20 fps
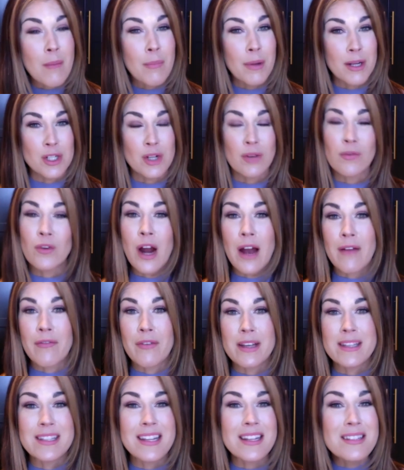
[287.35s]
bunch of
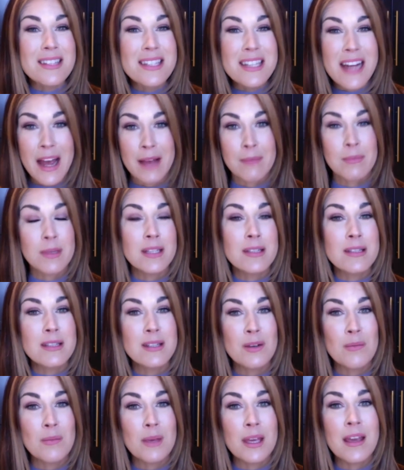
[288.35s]
graphics. That's time
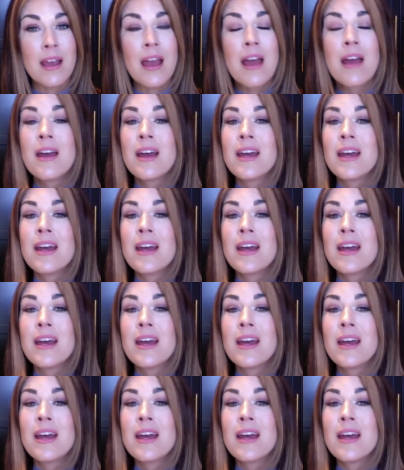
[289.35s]
consuming.